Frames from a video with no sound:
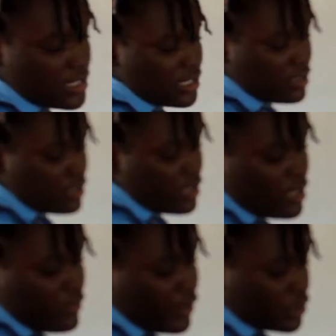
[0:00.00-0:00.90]
see.
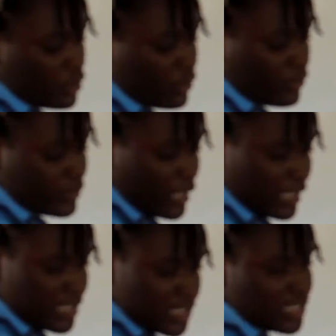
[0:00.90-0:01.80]
Factor that
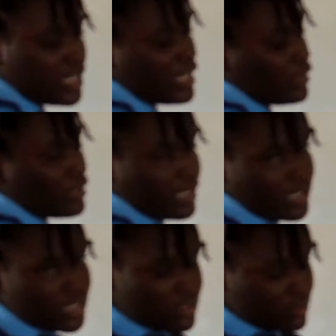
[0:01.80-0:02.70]
you can see here, and you
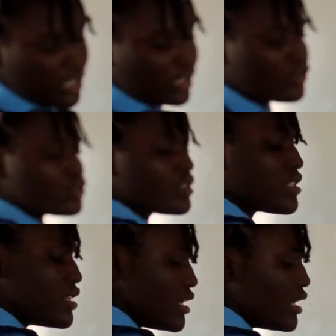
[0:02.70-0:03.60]
can also
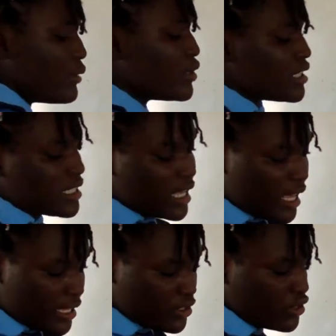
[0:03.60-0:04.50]
see here, which is
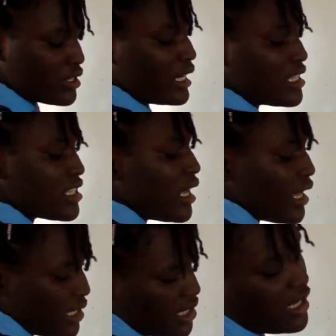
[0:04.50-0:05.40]
x, because you can see
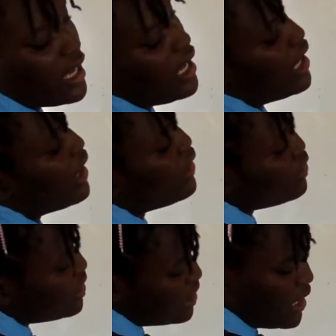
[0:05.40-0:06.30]
x here, you can
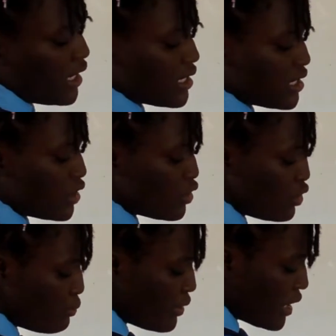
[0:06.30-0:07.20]
also see x here, so
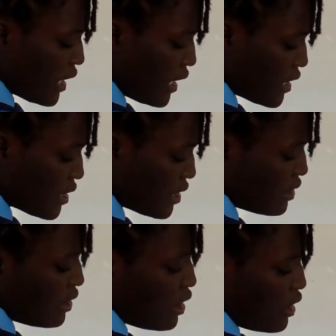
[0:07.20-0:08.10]
you put x.
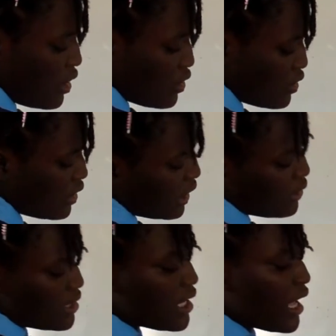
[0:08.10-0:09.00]
So now
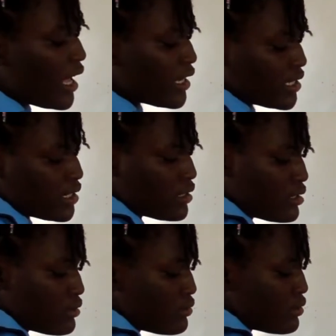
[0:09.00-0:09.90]
you say x